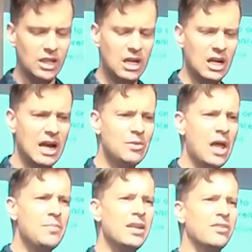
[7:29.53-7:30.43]
and
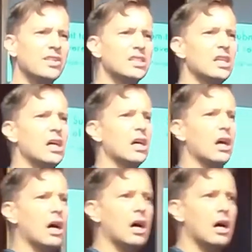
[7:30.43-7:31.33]
many of us
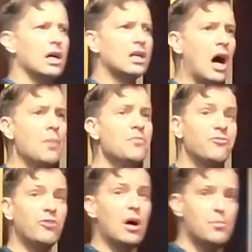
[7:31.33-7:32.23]
come
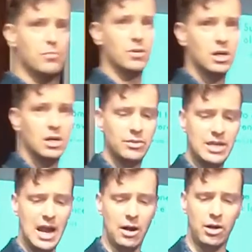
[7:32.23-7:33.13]
from the
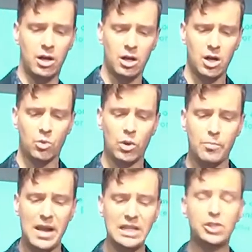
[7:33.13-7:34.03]
era where
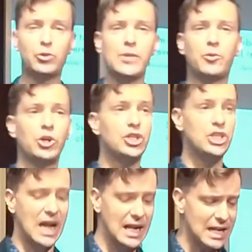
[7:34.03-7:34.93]
mainstream
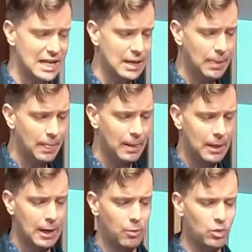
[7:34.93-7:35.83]
Christianity
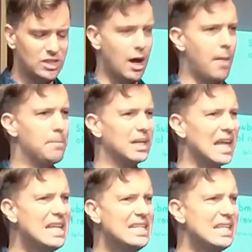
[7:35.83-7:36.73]
was a
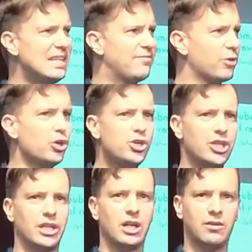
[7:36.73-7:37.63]
blended
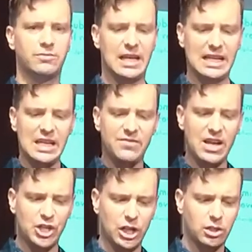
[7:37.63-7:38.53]
version of like
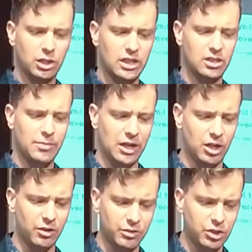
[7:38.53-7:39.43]
evangelicalism and
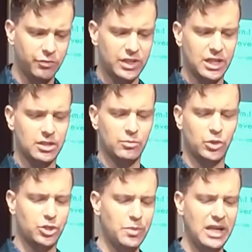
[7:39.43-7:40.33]
conservatism,
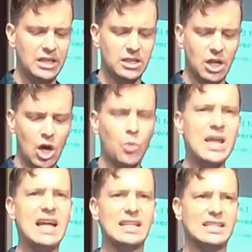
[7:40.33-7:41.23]
which means we
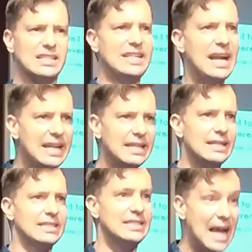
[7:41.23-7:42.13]
had a
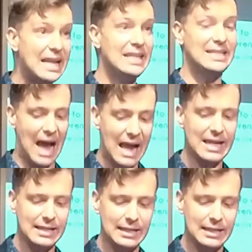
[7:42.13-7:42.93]
steady diet